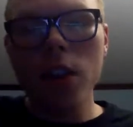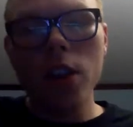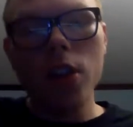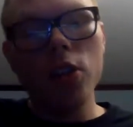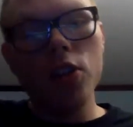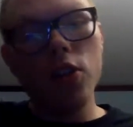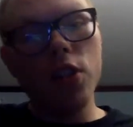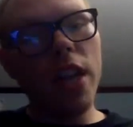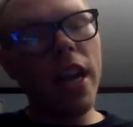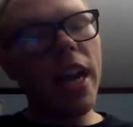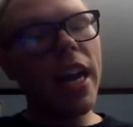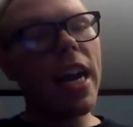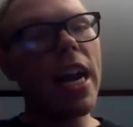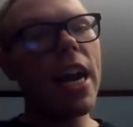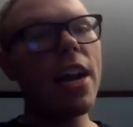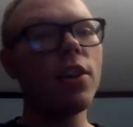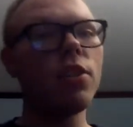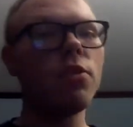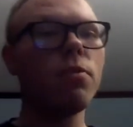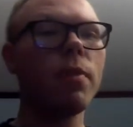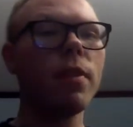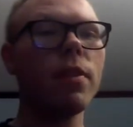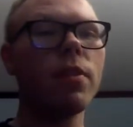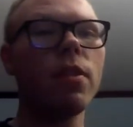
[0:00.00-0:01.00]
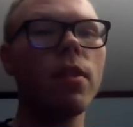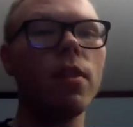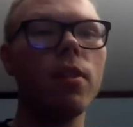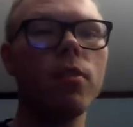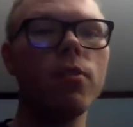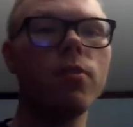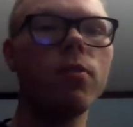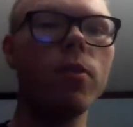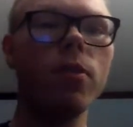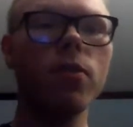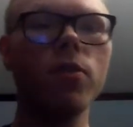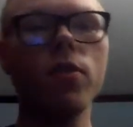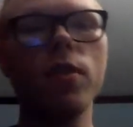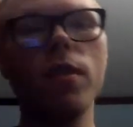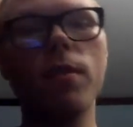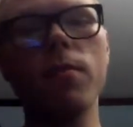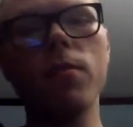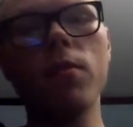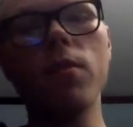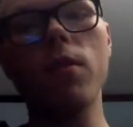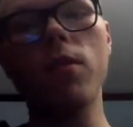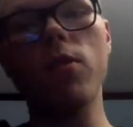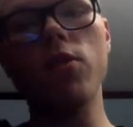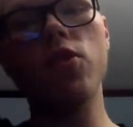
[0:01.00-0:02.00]
So yeah, guys, my throat's
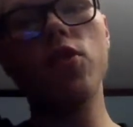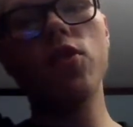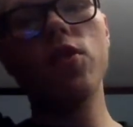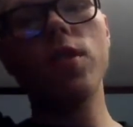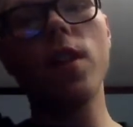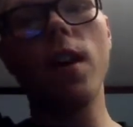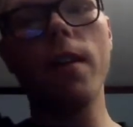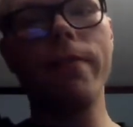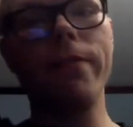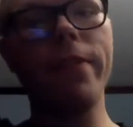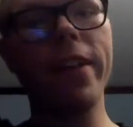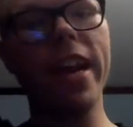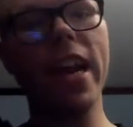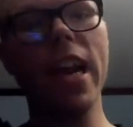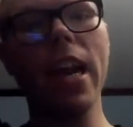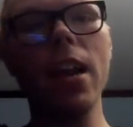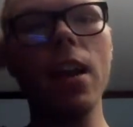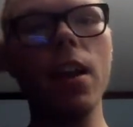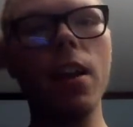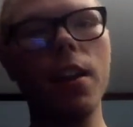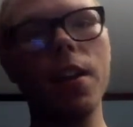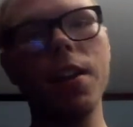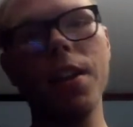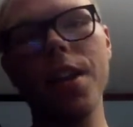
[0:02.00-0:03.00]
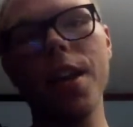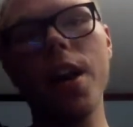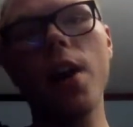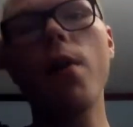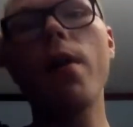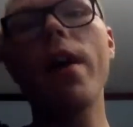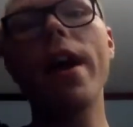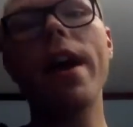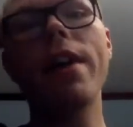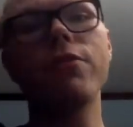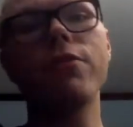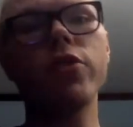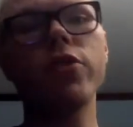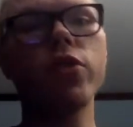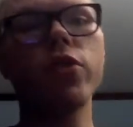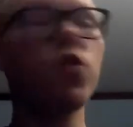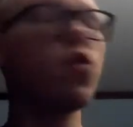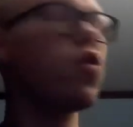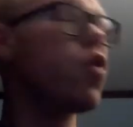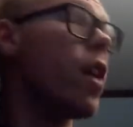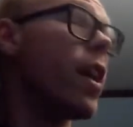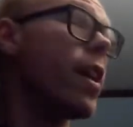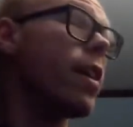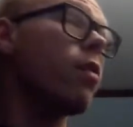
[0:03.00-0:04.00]
I'm a little stuffy, after
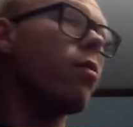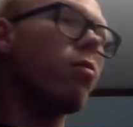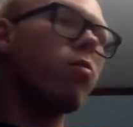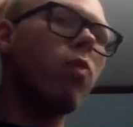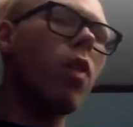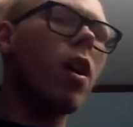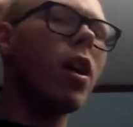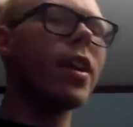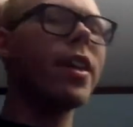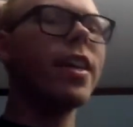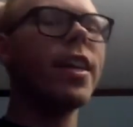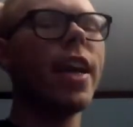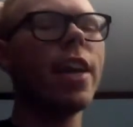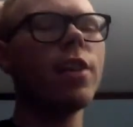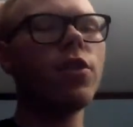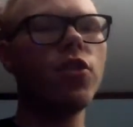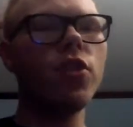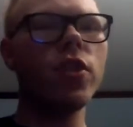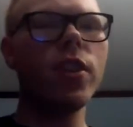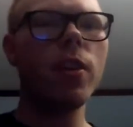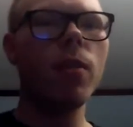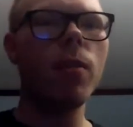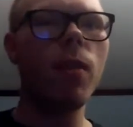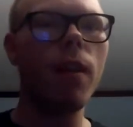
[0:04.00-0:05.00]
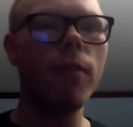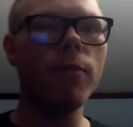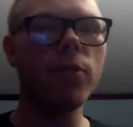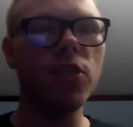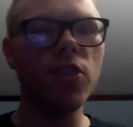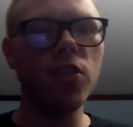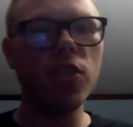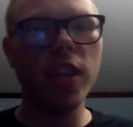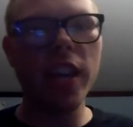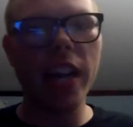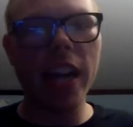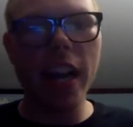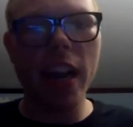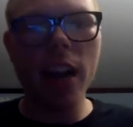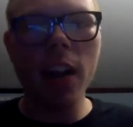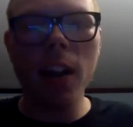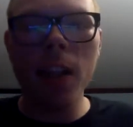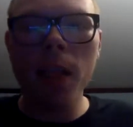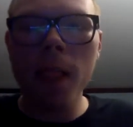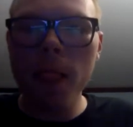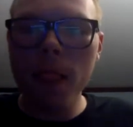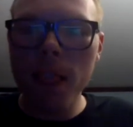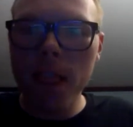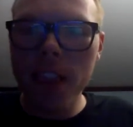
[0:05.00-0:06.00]
trying to run to catch the 11Z,
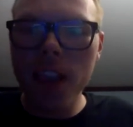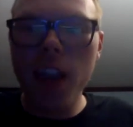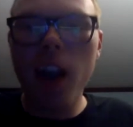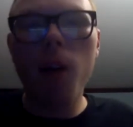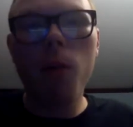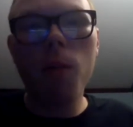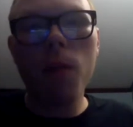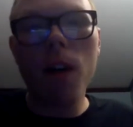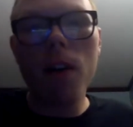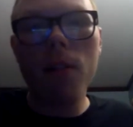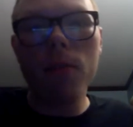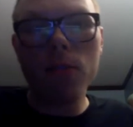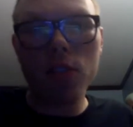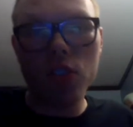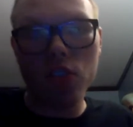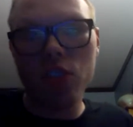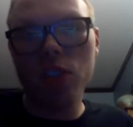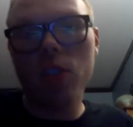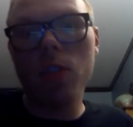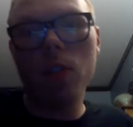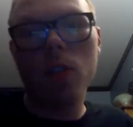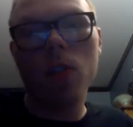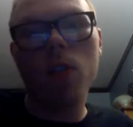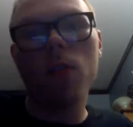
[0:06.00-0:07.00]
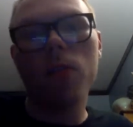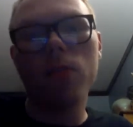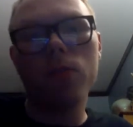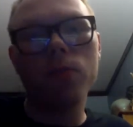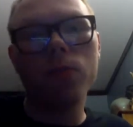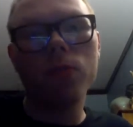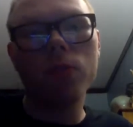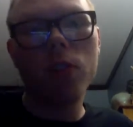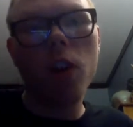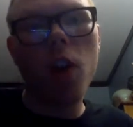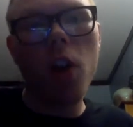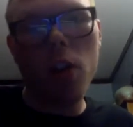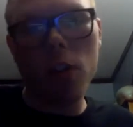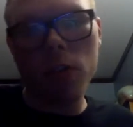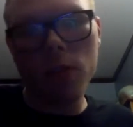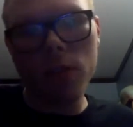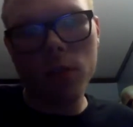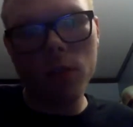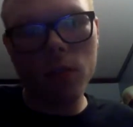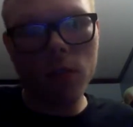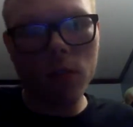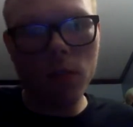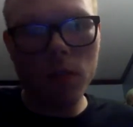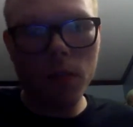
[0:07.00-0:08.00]
but it was still going through
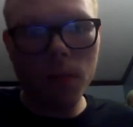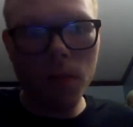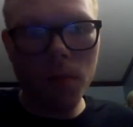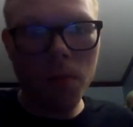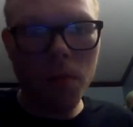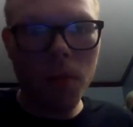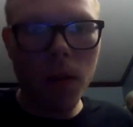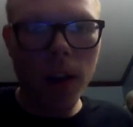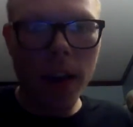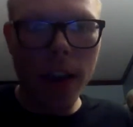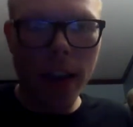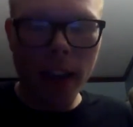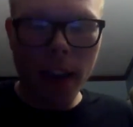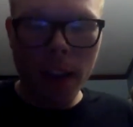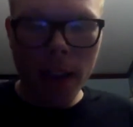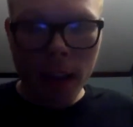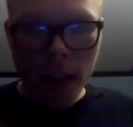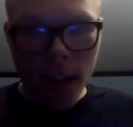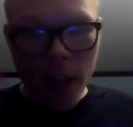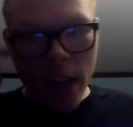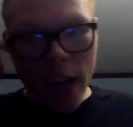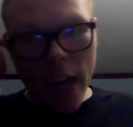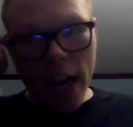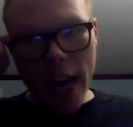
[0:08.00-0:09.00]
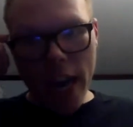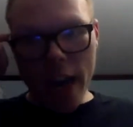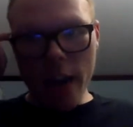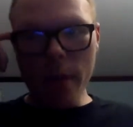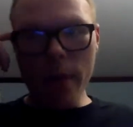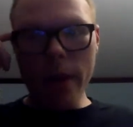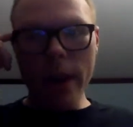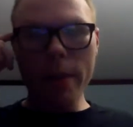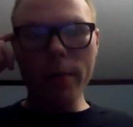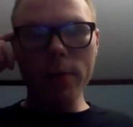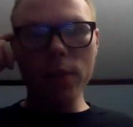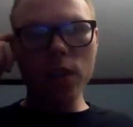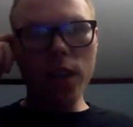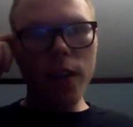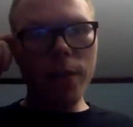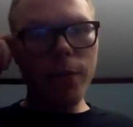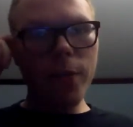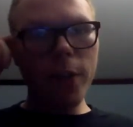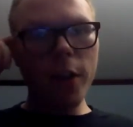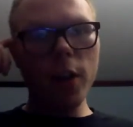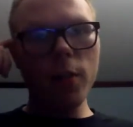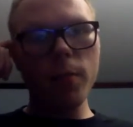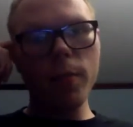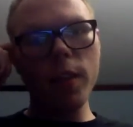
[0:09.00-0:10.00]
Dalton, but. Anyway, we're
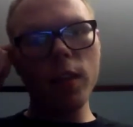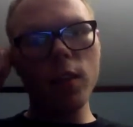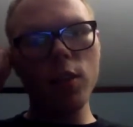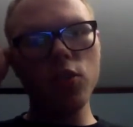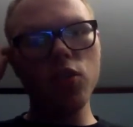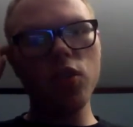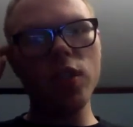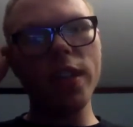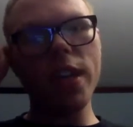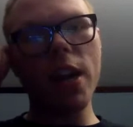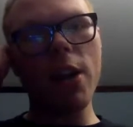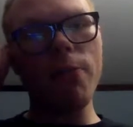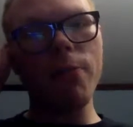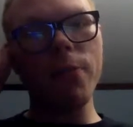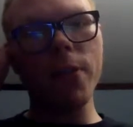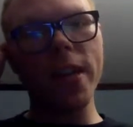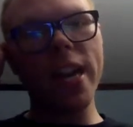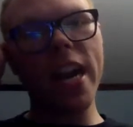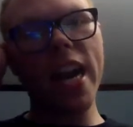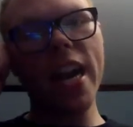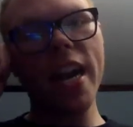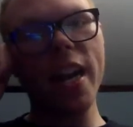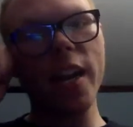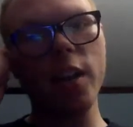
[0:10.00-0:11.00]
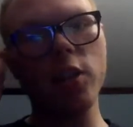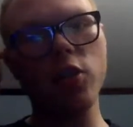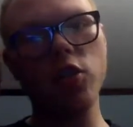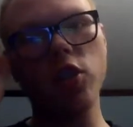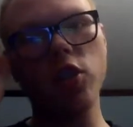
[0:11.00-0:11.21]
definitely going to be listening out for K82.